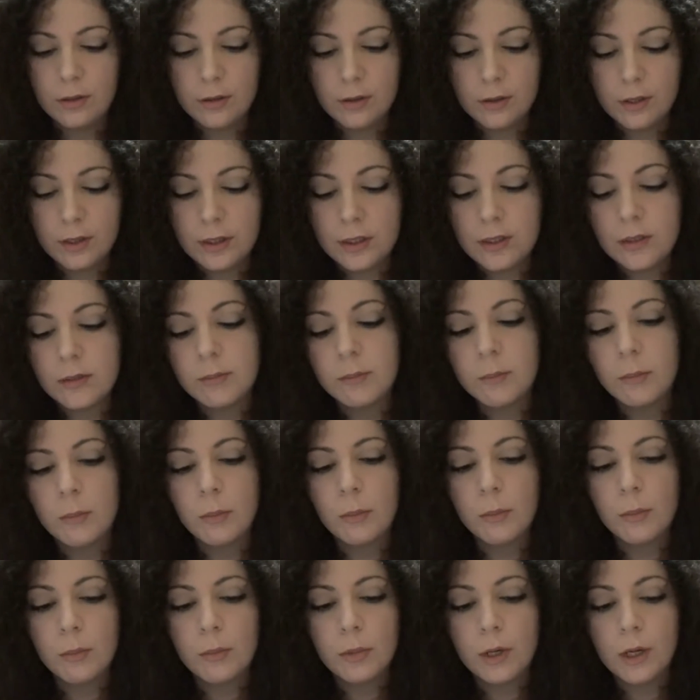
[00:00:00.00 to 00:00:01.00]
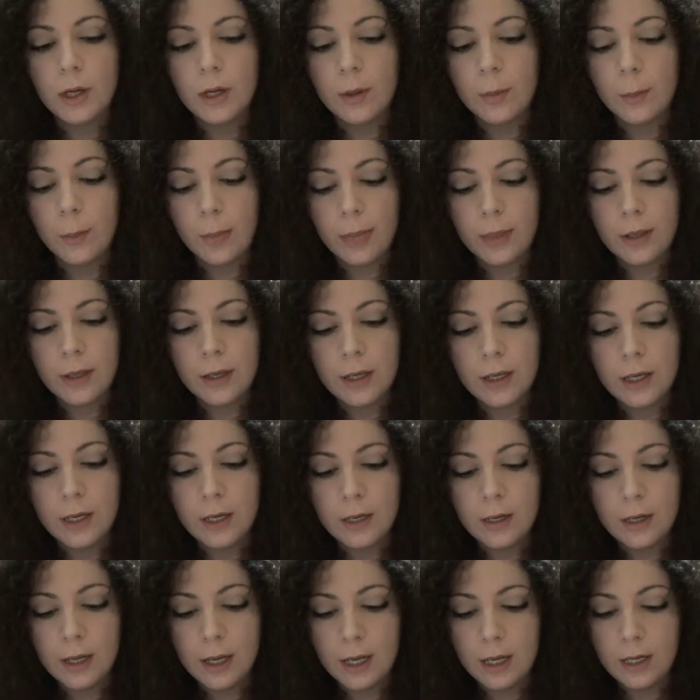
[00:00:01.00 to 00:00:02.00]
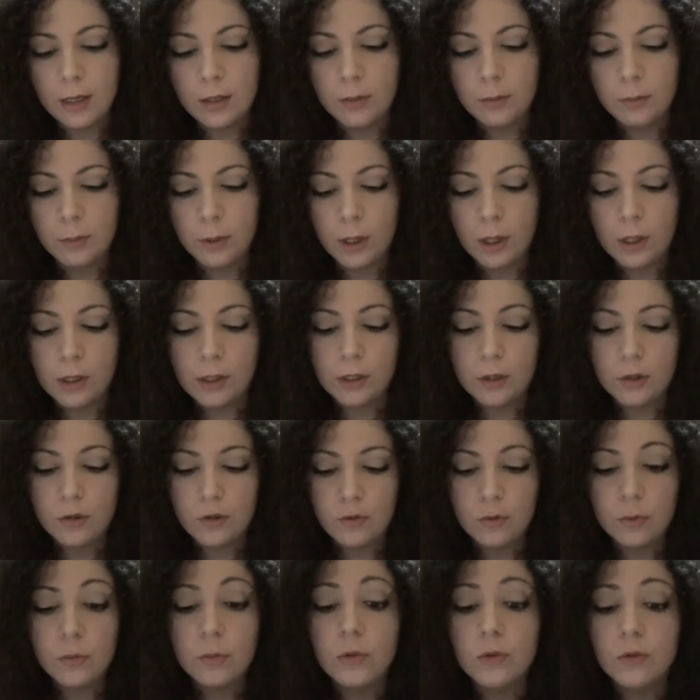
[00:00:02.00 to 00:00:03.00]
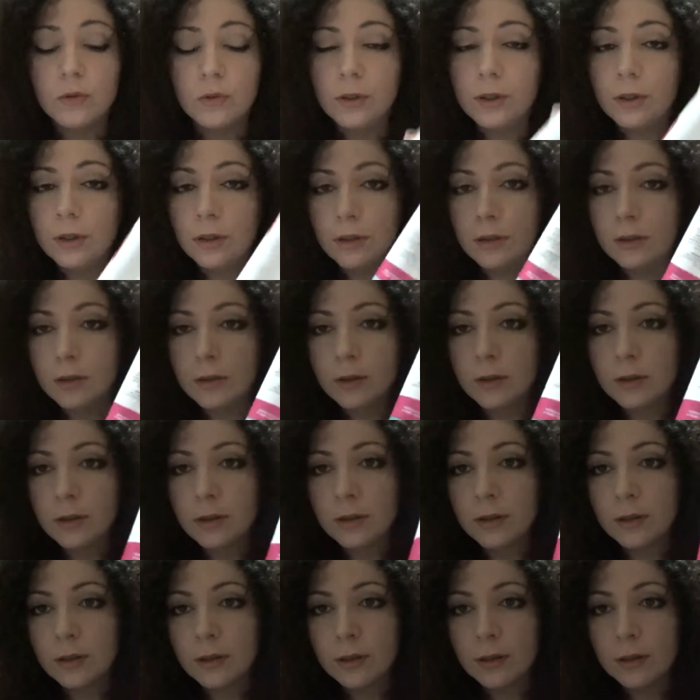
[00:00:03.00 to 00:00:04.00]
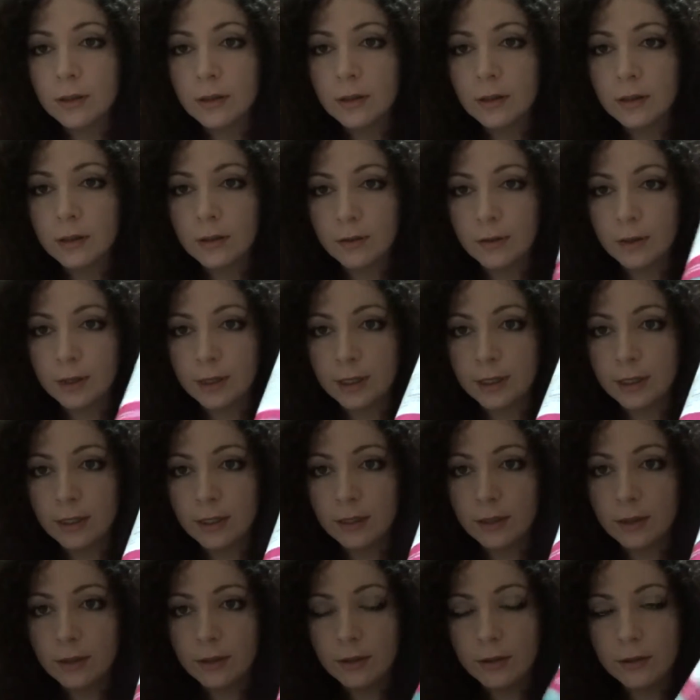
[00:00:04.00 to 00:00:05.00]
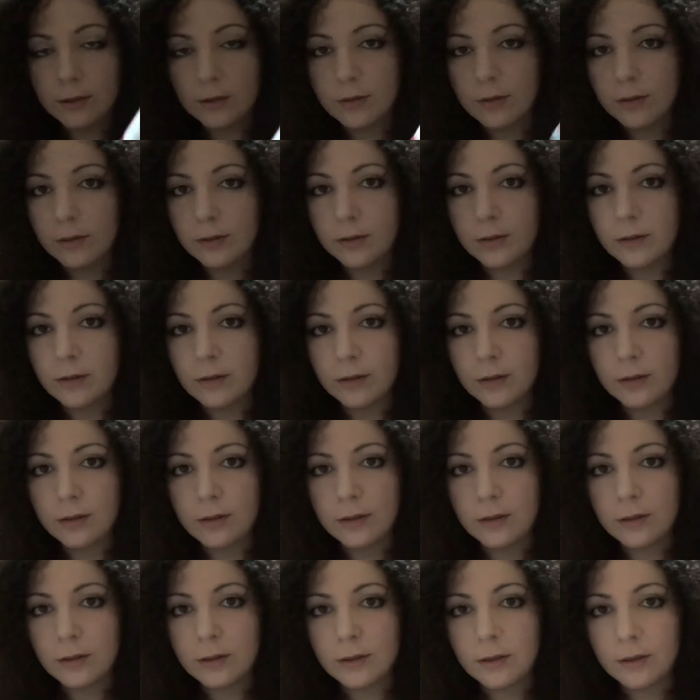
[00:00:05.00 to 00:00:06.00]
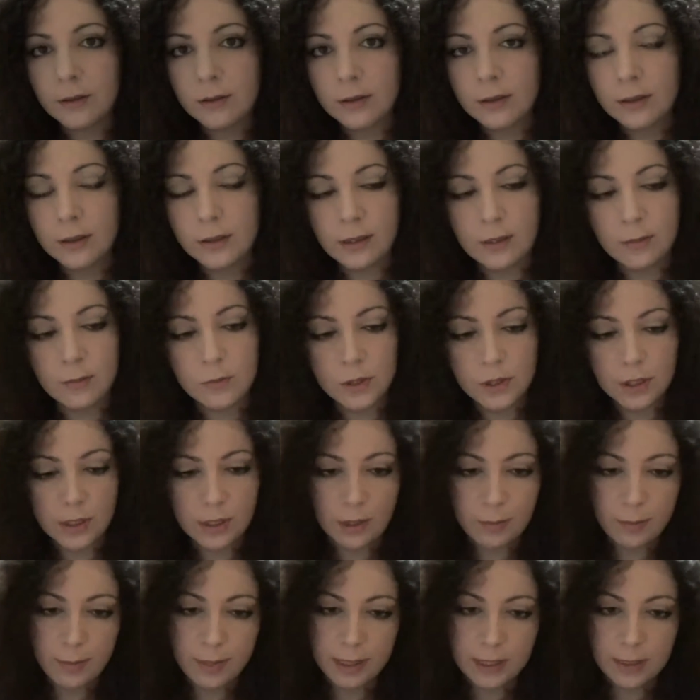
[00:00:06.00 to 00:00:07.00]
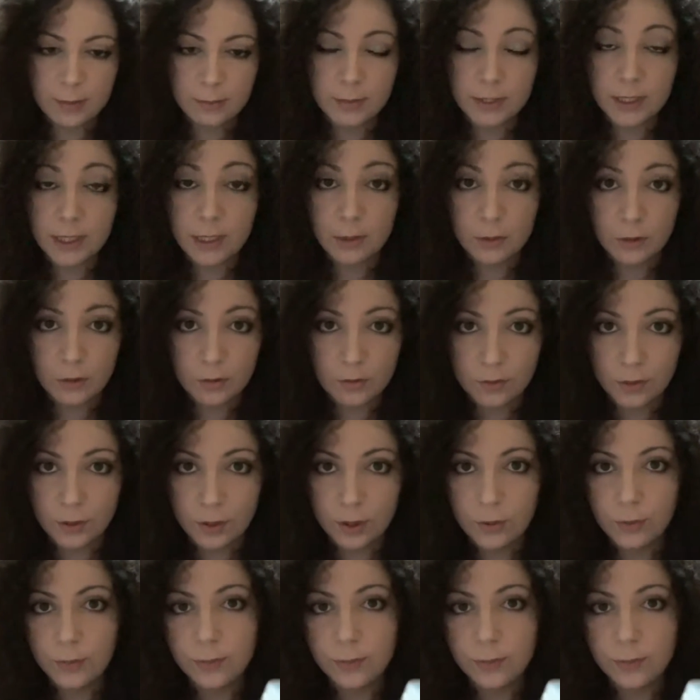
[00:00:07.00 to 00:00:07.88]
This is nail polish remover right here. I'm just gonna make some sounds for you.